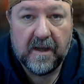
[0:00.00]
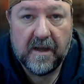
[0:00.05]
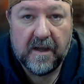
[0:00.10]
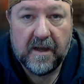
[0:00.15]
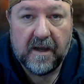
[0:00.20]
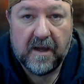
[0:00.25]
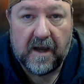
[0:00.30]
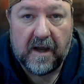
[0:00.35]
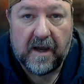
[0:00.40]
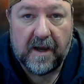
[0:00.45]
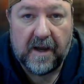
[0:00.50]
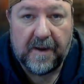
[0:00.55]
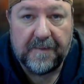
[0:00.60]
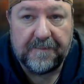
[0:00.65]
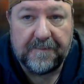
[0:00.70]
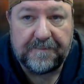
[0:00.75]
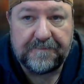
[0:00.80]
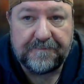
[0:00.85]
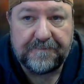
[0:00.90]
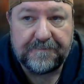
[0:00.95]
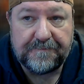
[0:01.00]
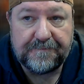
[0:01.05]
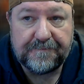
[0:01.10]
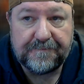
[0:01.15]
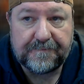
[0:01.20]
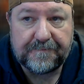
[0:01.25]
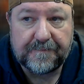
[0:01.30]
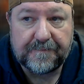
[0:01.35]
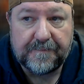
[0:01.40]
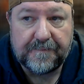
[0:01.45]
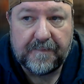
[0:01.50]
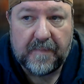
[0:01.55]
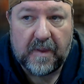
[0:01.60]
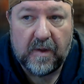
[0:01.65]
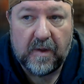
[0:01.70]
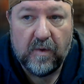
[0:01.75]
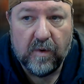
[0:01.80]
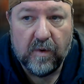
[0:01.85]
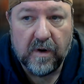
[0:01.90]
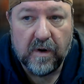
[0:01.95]
Um,
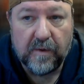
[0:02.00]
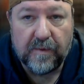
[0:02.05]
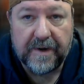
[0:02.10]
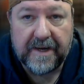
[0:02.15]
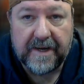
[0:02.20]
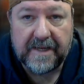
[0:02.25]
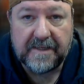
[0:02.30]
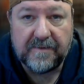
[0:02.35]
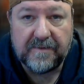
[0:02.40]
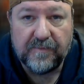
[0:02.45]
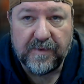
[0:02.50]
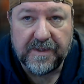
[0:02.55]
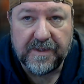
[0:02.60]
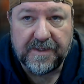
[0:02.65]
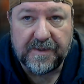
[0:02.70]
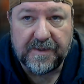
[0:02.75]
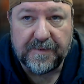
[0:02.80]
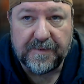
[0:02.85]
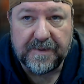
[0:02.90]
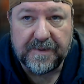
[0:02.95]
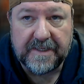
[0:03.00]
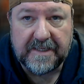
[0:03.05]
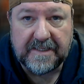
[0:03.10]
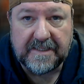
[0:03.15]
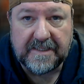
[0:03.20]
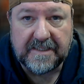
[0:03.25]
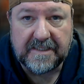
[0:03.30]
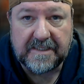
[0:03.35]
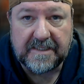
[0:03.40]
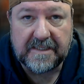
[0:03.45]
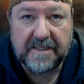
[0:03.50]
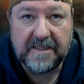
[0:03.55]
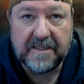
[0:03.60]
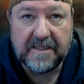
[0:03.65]
or what it will do is